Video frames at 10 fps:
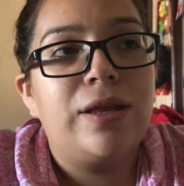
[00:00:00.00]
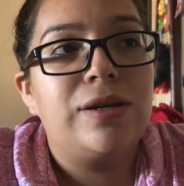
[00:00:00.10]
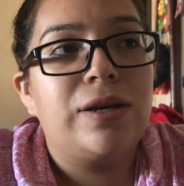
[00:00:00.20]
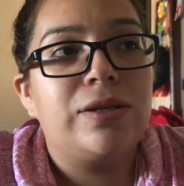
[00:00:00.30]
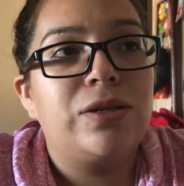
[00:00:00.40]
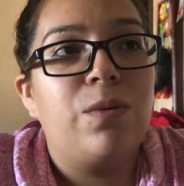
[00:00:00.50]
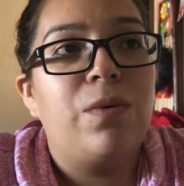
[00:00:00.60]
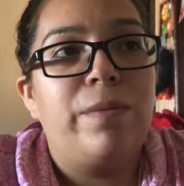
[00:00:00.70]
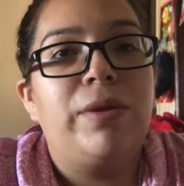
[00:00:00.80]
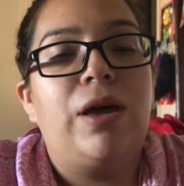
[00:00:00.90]
there is
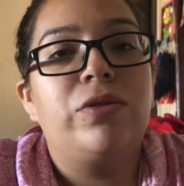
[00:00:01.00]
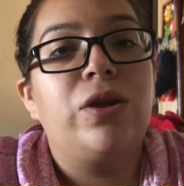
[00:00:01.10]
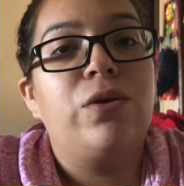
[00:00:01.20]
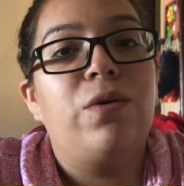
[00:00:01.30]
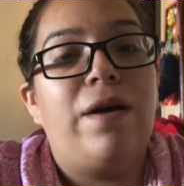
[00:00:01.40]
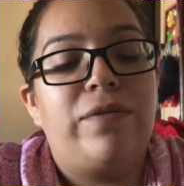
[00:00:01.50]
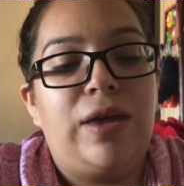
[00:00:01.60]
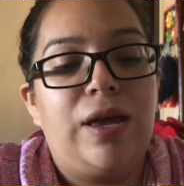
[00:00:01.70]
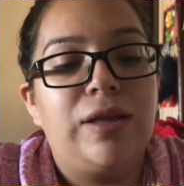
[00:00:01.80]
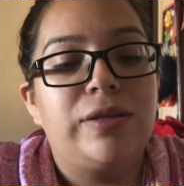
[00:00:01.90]
women out there who have
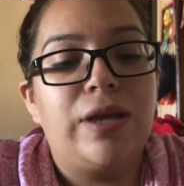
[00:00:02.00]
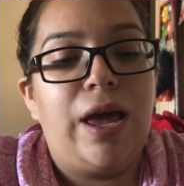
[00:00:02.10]
kids